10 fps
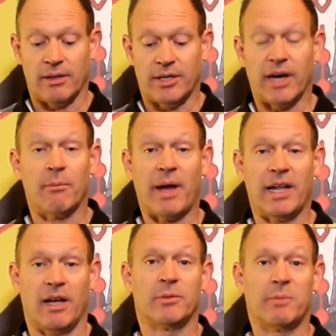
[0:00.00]
chunk of
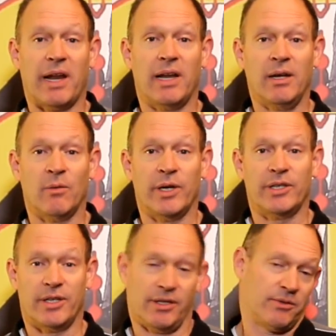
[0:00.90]
money I'm spending,
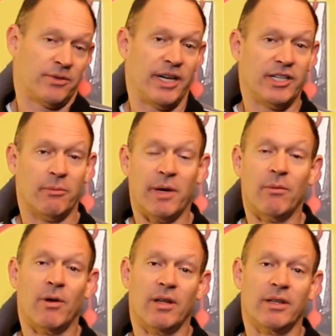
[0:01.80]
which is teaching
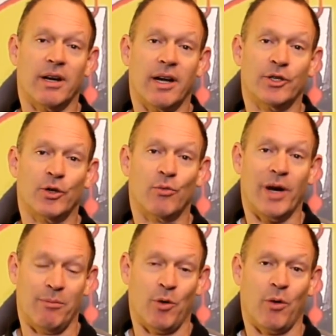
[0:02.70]
me that I should
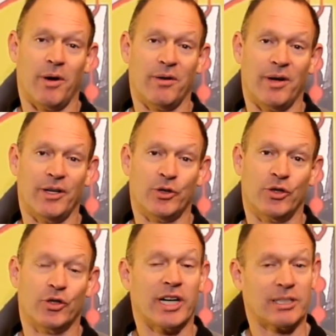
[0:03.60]
read more and
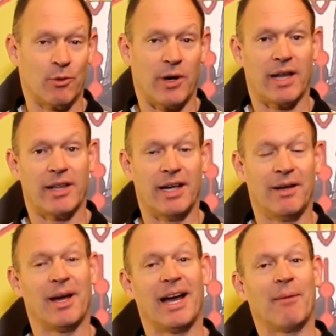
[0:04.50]
should trust more out
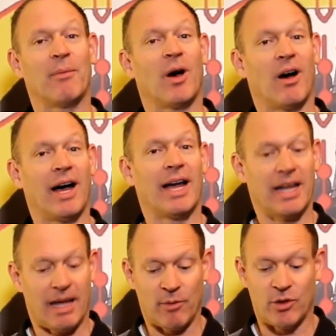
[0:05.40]
there.
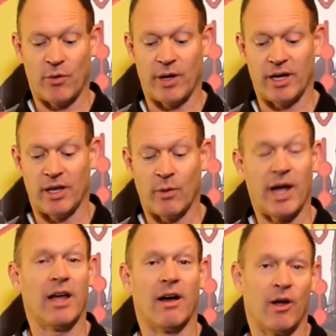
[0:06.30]
I am doing it the
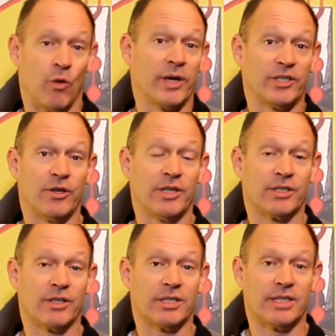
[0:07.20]
way I always do
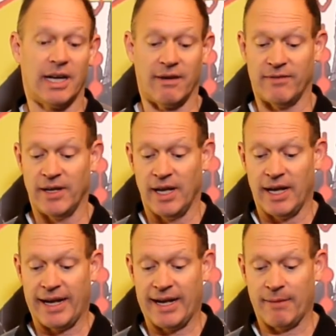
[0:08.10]
this sort of stuff.
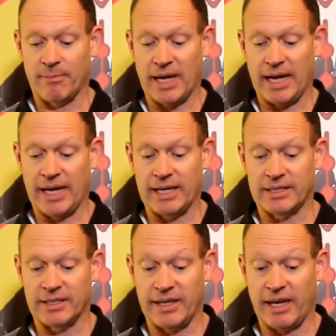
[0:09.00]

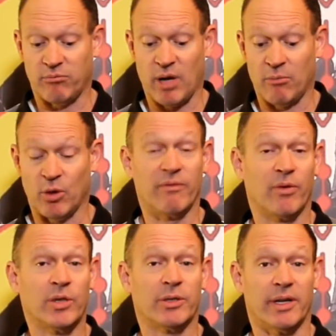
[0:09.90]
I'm looking
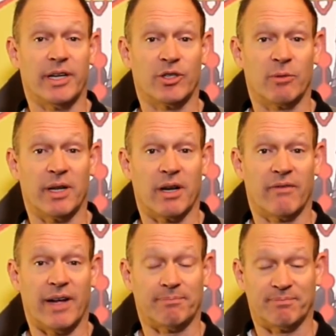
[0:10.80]
forward to it. It should be a lot
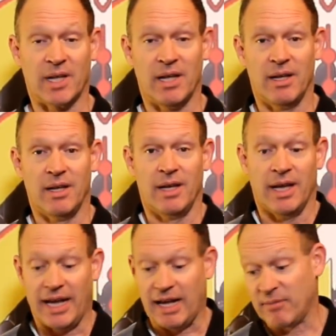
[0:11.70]
of
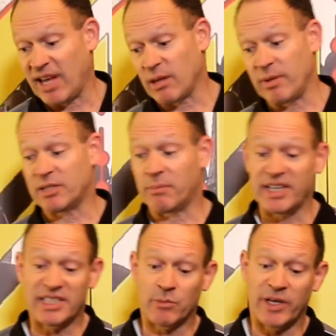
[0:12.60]
fun. The other bits and
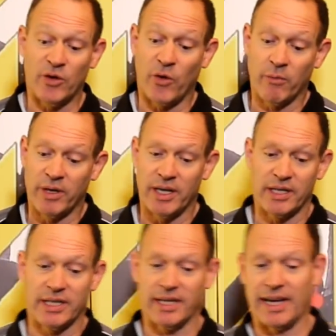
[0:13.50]
pieces we're doing with it,